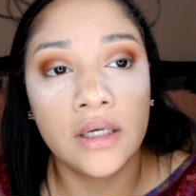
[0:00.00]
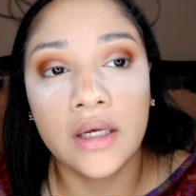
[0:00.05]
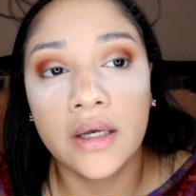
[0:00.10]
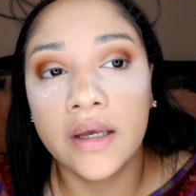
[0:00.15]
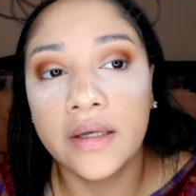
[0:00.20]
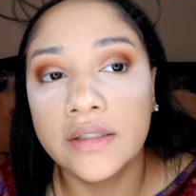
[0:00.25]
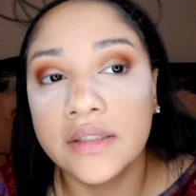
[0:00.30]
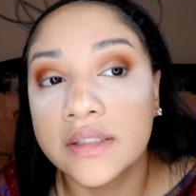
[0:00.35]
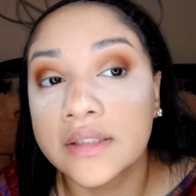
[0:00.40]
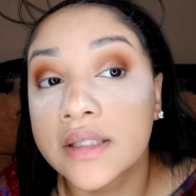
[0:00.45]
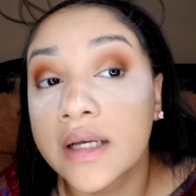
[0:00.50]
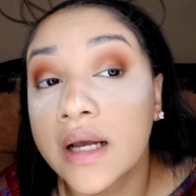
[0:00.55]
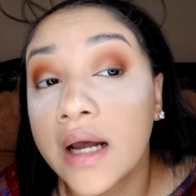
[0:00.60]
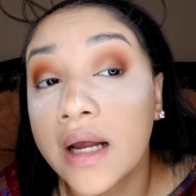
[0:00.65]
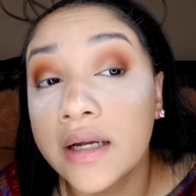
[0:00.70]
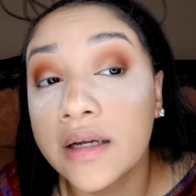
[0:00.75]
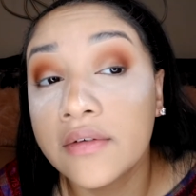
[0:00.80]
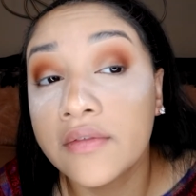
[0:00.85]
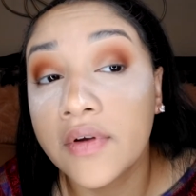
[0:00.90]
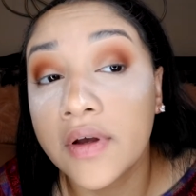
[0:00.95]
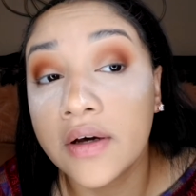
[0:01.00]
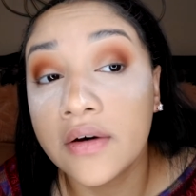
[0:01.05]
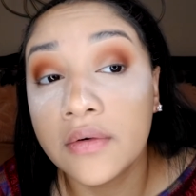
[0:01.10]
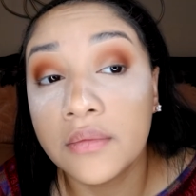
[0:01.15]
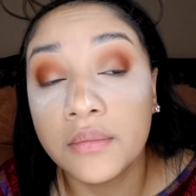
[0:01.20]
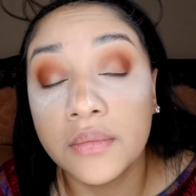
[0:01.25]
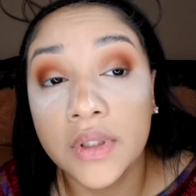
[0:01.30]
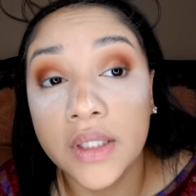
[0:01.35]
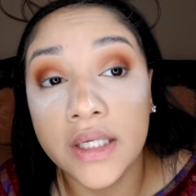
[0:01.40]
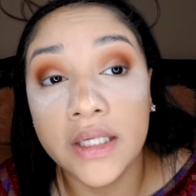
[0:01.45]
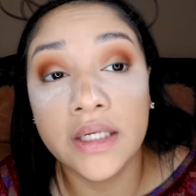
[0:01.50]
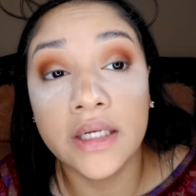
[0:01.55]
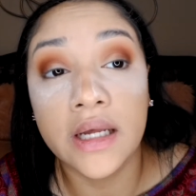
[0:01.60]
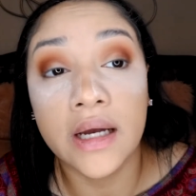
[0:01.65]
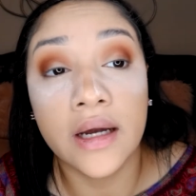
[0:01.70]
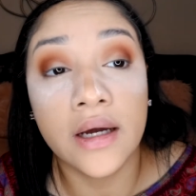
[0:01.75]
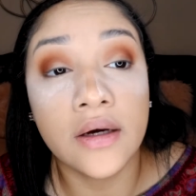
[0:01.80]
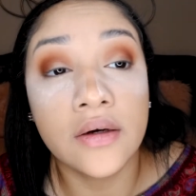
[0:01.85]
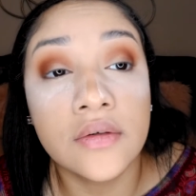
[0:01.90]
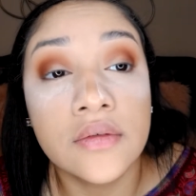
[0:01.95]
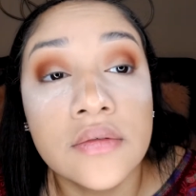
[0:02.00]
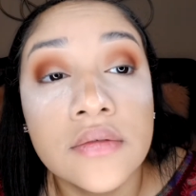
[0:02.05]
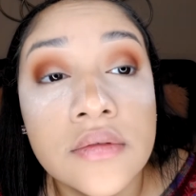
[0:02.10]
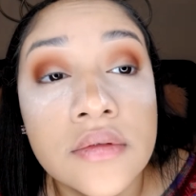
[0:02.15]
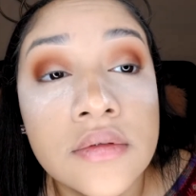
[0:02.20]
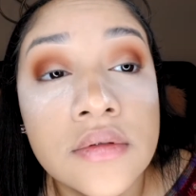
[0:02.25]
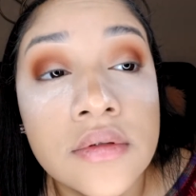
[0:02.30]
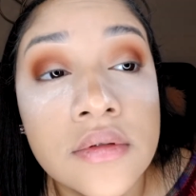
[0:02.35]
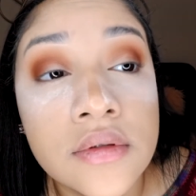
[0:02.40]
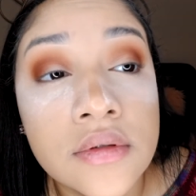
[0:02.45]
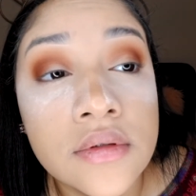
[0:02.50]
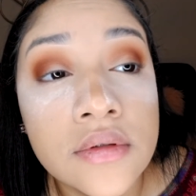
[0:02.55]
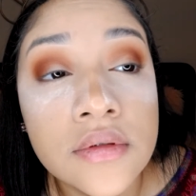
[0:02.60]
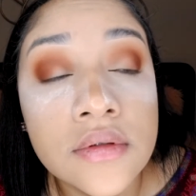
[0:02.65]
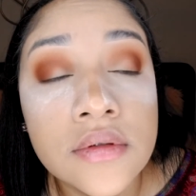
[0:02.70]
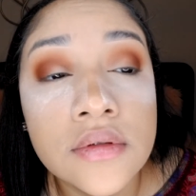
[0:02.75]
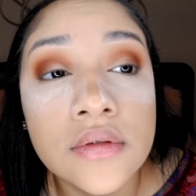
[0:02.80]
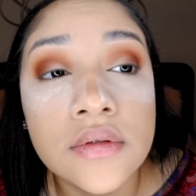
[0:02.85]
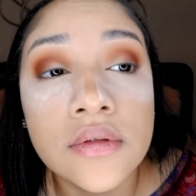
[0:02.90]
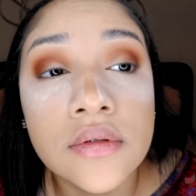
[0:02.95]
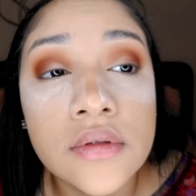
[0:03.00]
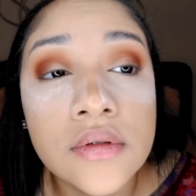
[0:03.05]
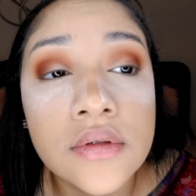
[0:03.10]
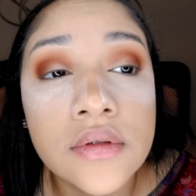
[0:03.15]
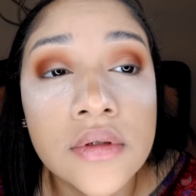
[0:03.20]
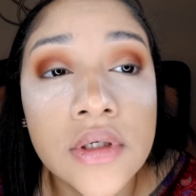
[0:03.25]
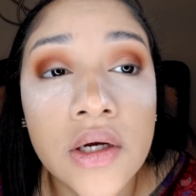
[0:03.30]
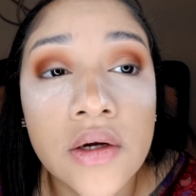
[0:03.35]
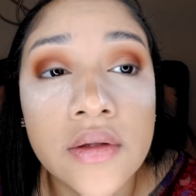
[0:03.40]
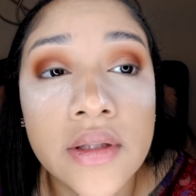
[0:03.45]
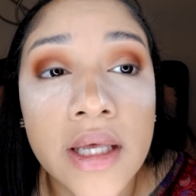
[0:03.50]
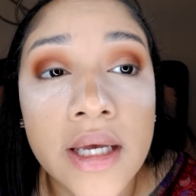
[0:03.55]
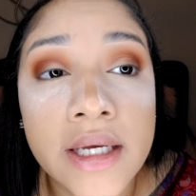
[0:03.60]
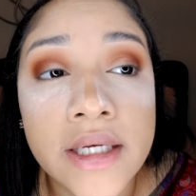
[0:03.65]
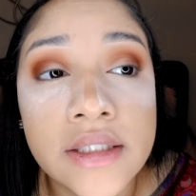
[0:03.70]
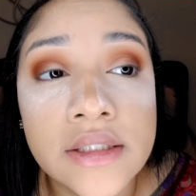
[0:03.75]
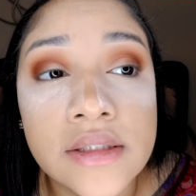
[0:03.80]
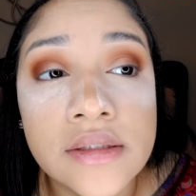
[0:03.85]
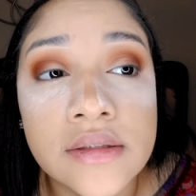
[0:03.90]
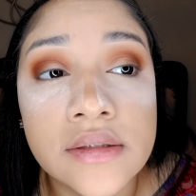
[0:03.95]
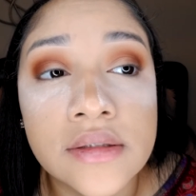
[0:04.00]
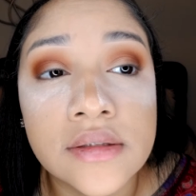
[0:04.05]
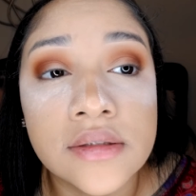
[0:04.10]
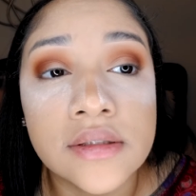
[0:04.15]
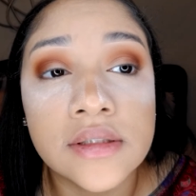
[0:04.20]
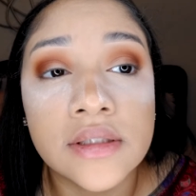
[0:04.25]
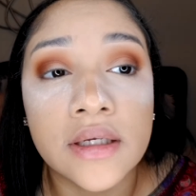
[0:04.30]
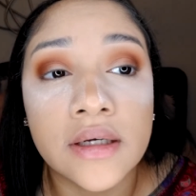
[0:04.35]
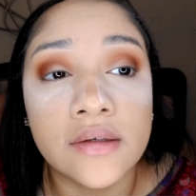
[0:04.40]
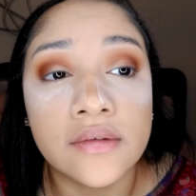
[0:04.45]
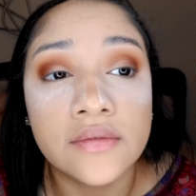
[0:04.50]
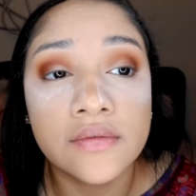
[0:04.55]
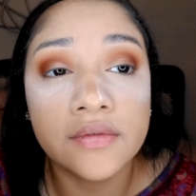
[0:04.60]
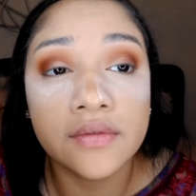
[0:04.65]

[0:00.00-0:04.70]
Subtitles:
and just kind of help blend out, you know, the edges and stuff.